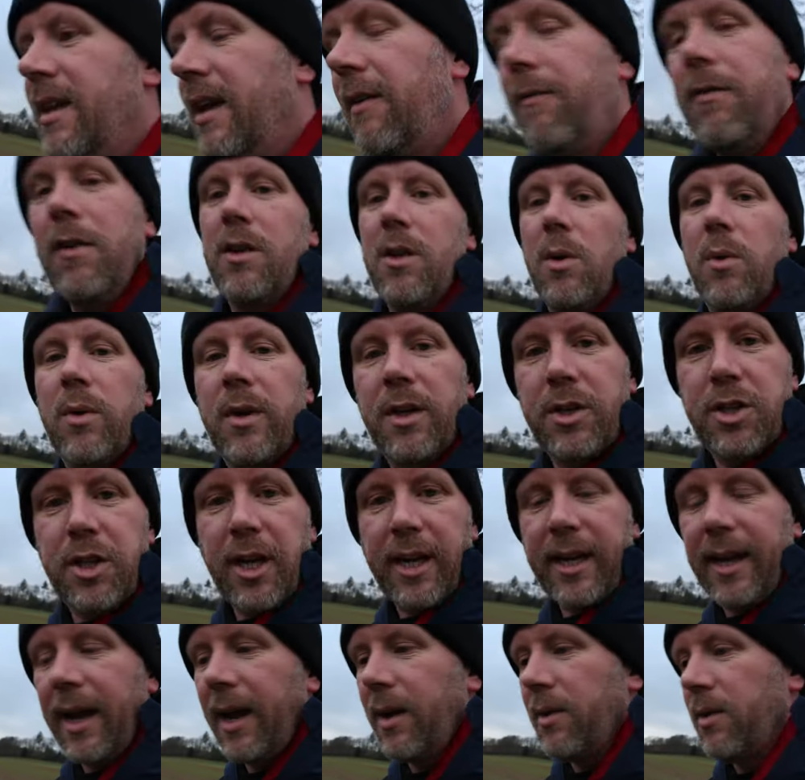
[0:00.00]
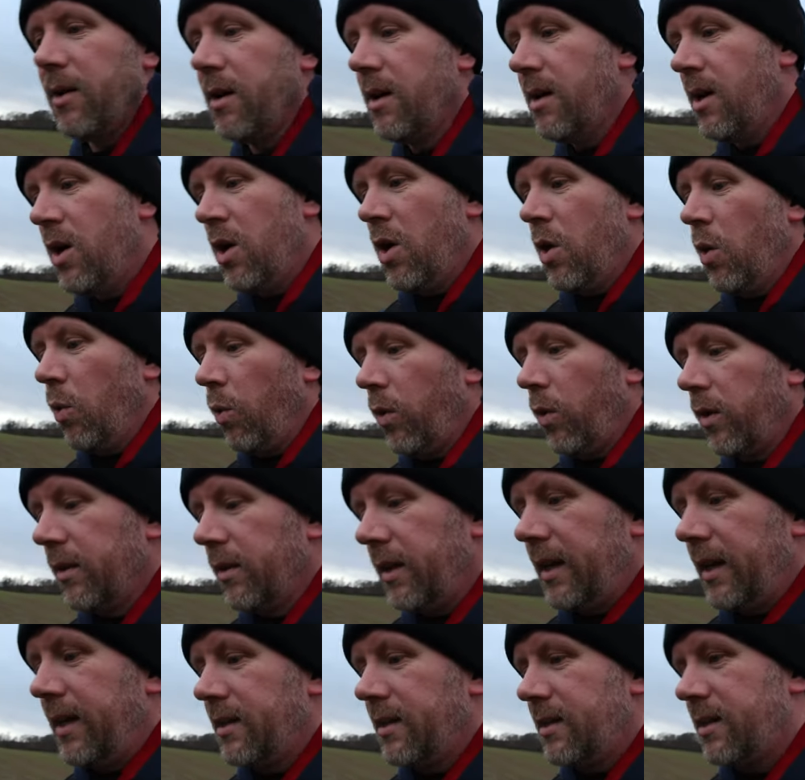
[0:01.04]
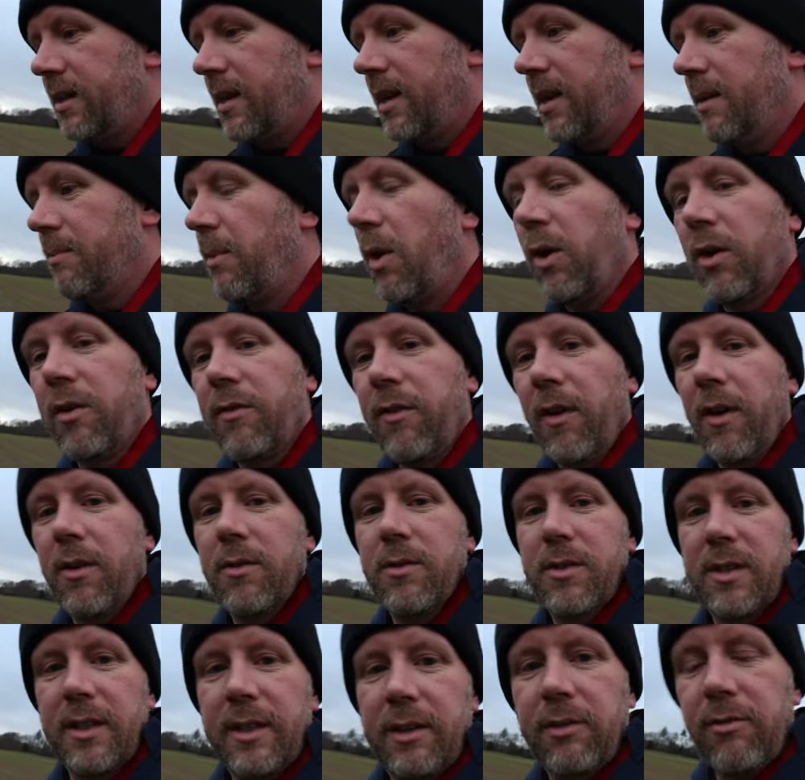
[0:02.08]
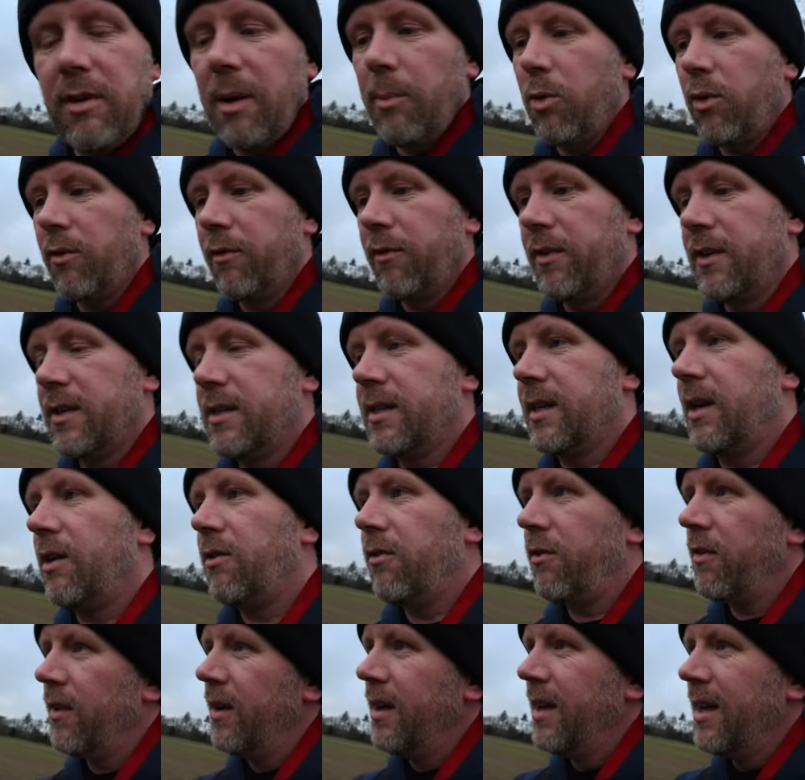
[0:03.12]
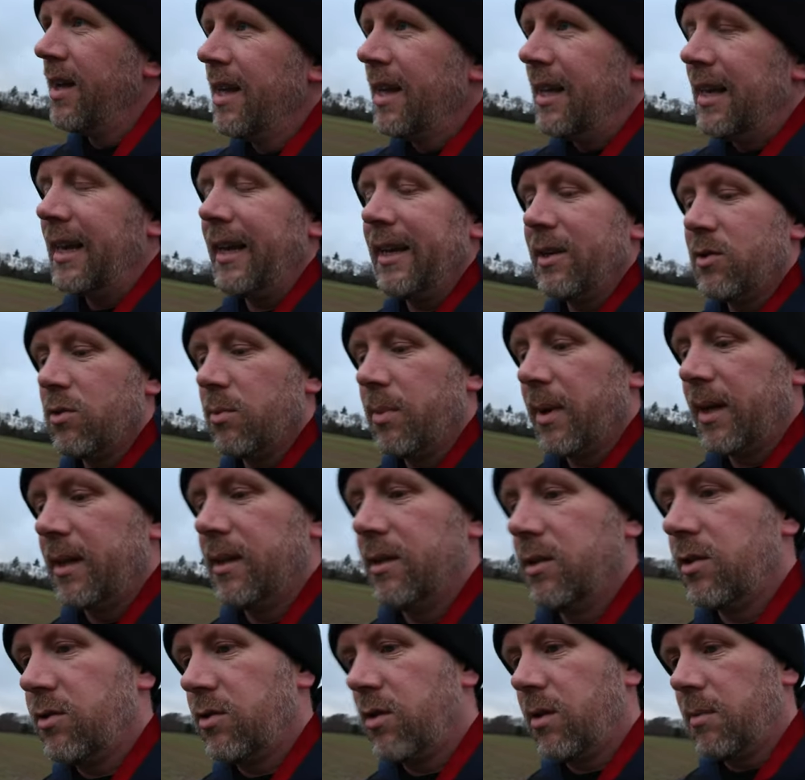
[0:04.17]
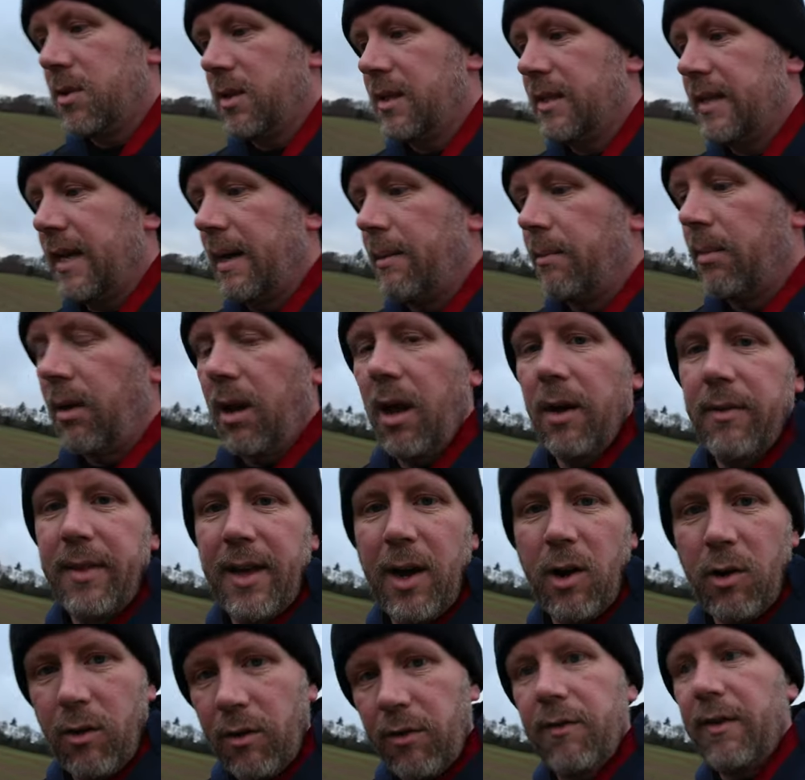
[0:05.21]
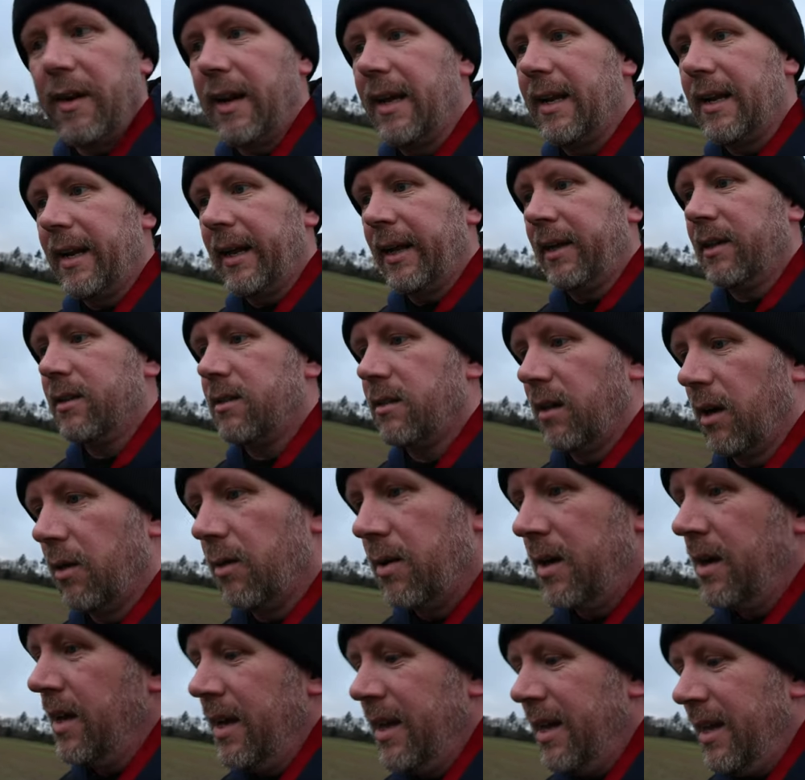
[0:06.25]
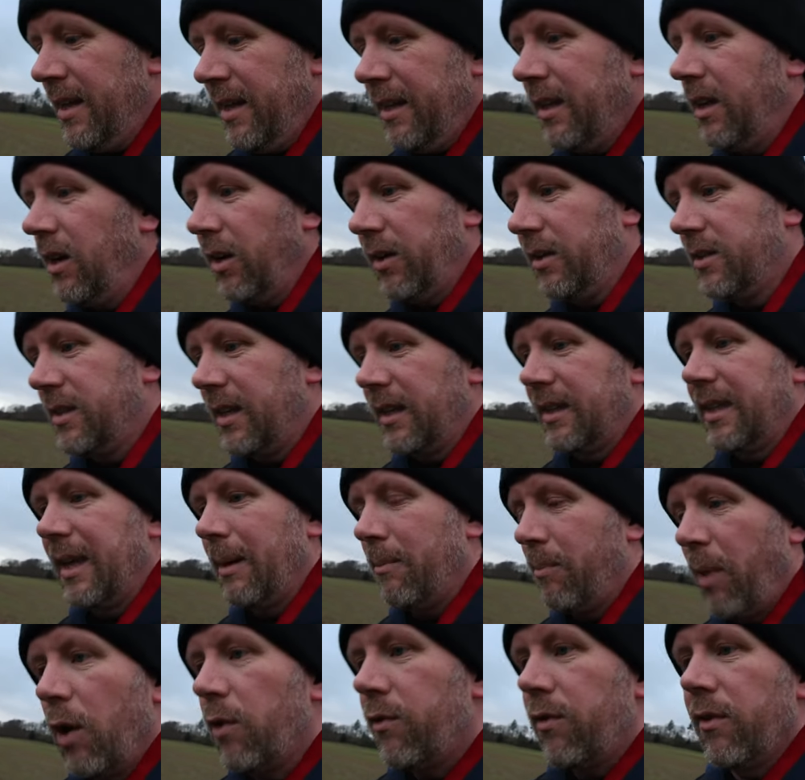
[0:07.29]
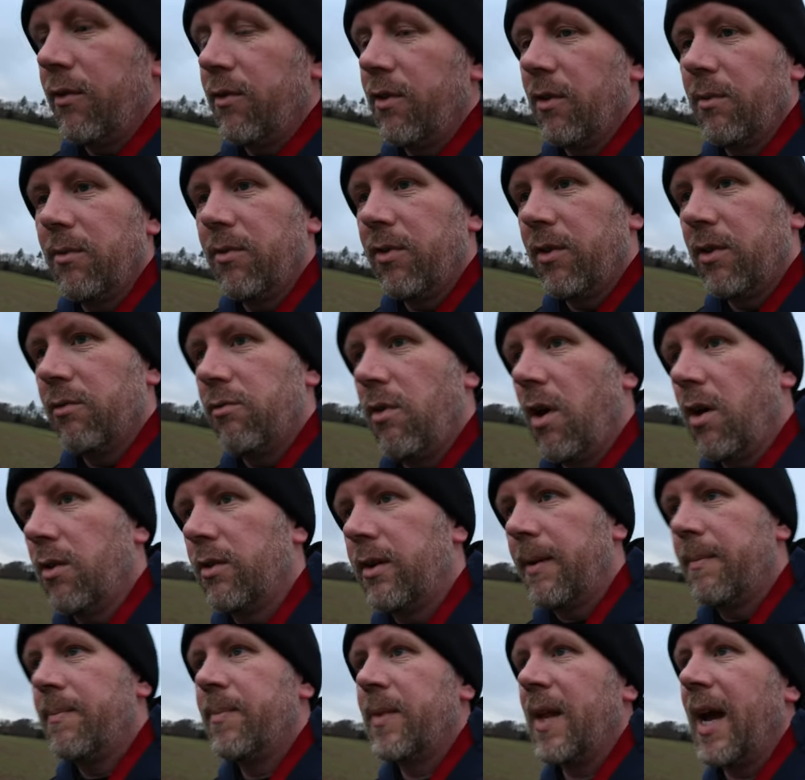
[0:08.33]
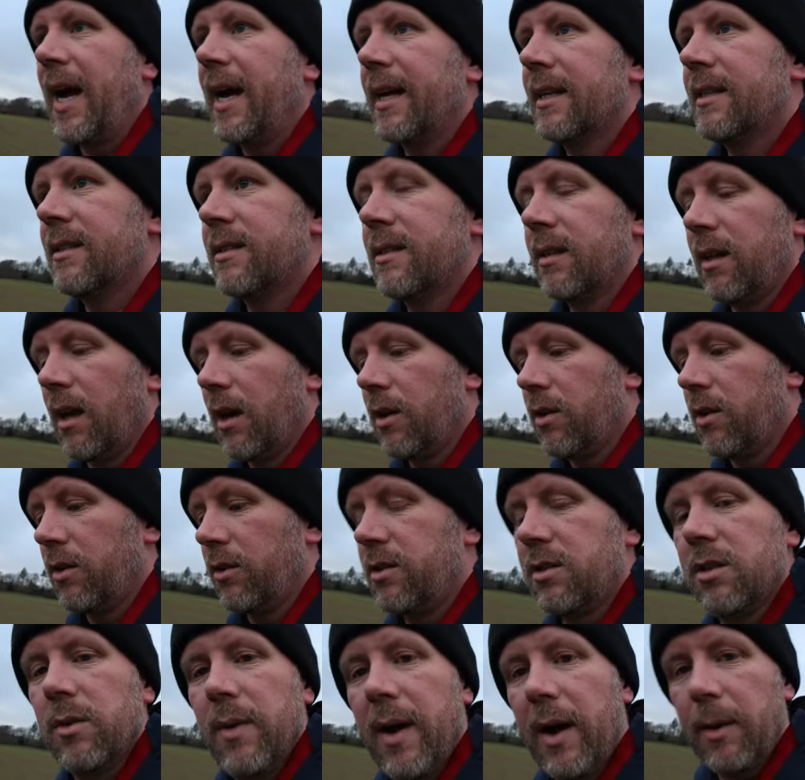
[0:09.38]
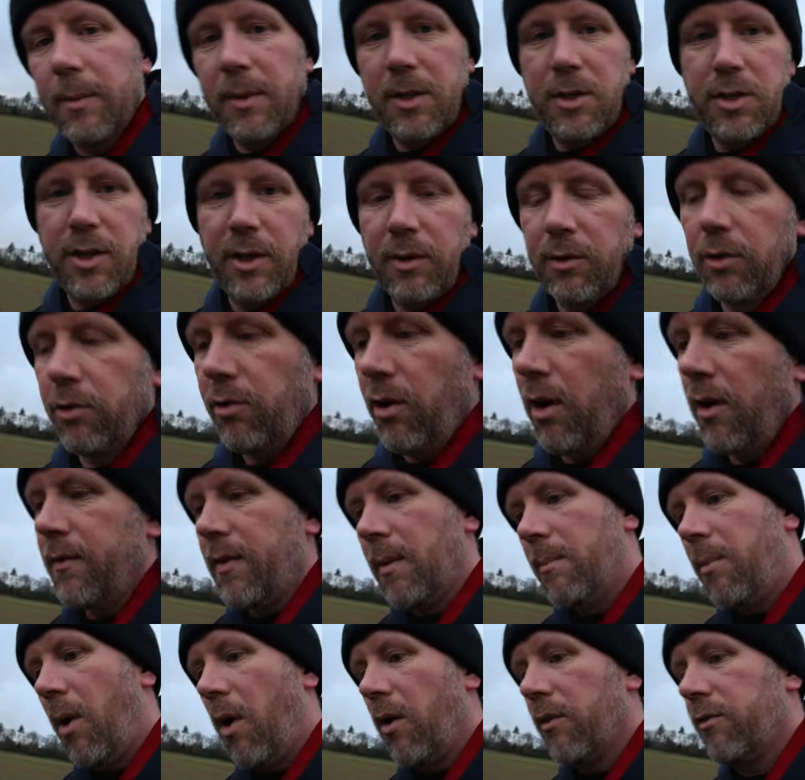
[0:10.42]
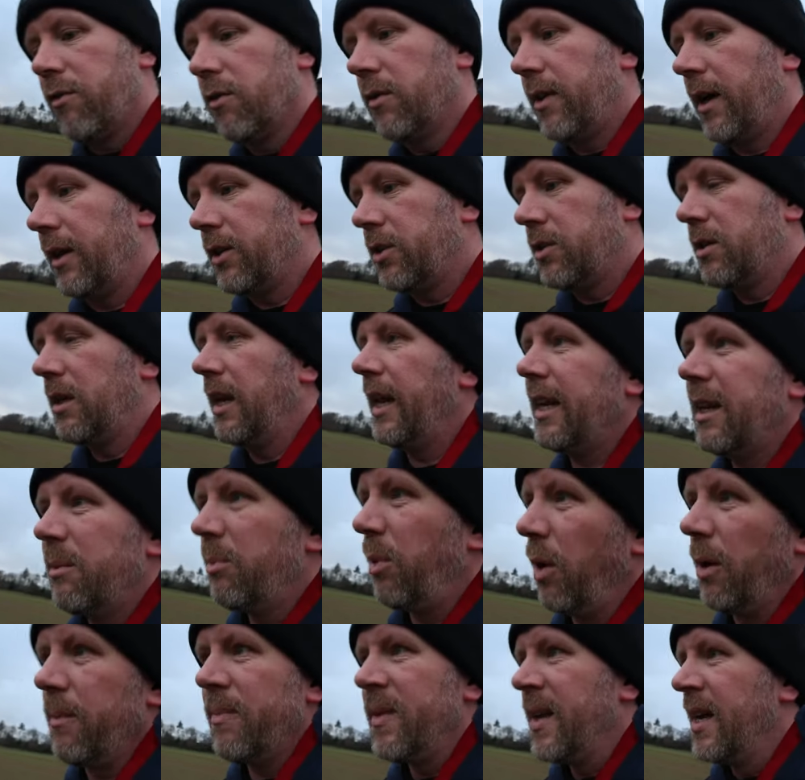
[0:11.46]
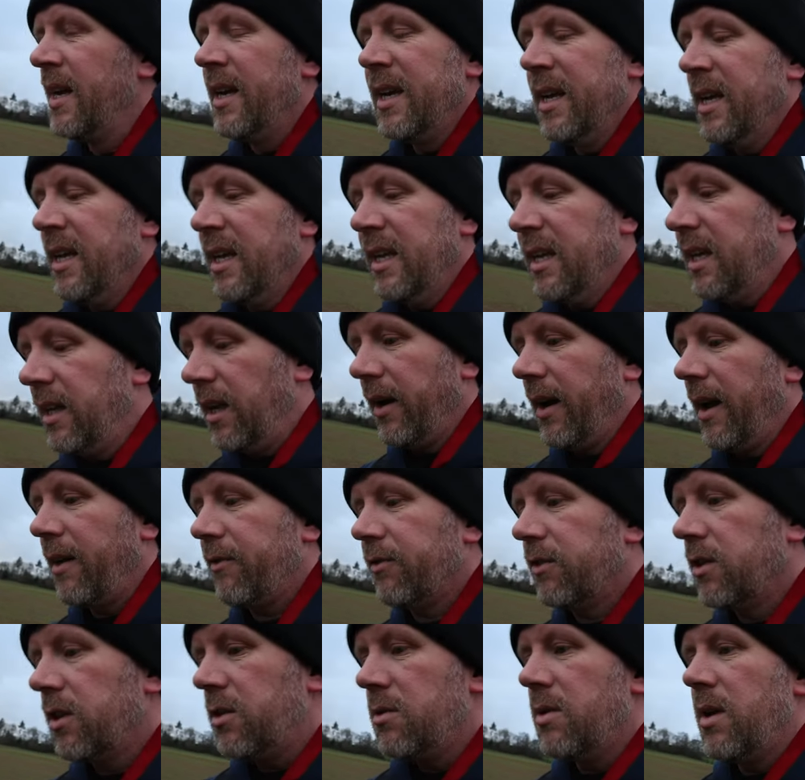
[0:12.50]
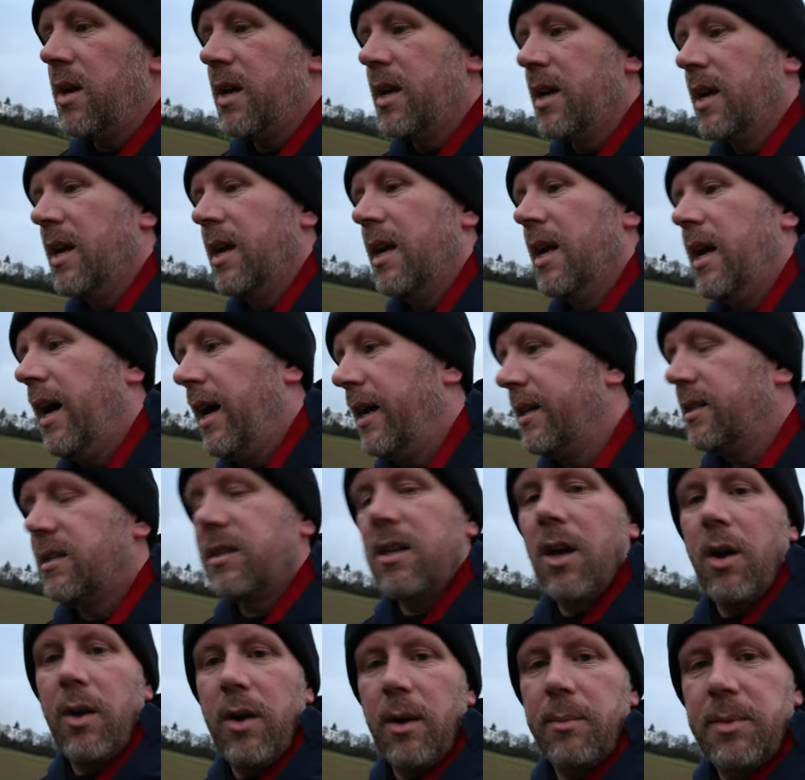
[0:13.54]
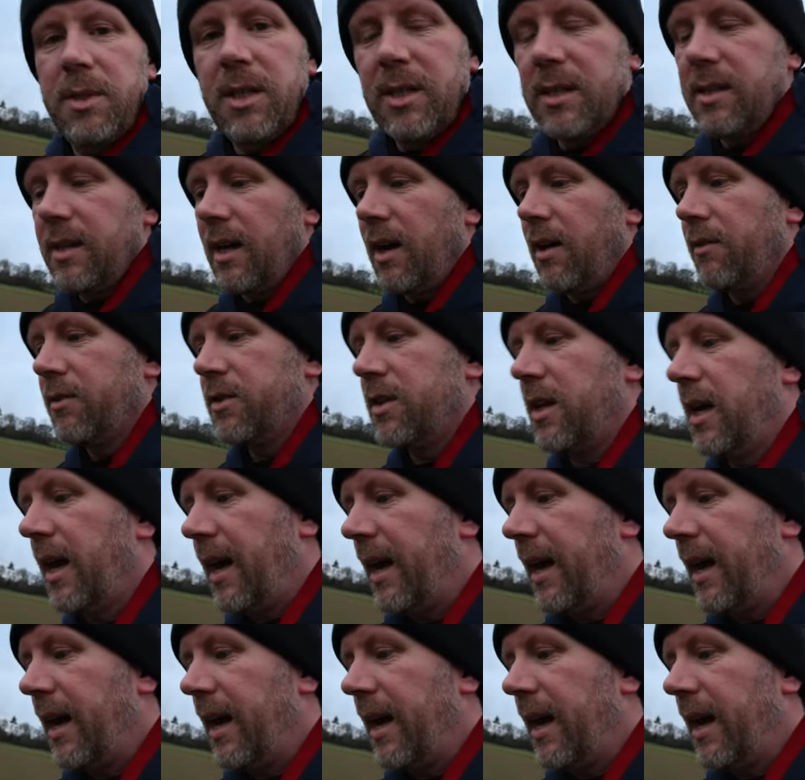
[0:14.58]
If you do want to check out one of these microphones and grab one for yourself, links will be in the description down below. They are affiliate links, so like I said, they're both of them for the Røde and the Godox do help this channel grow if you buy through that link, but you don't have to. It's totally up to yourselves.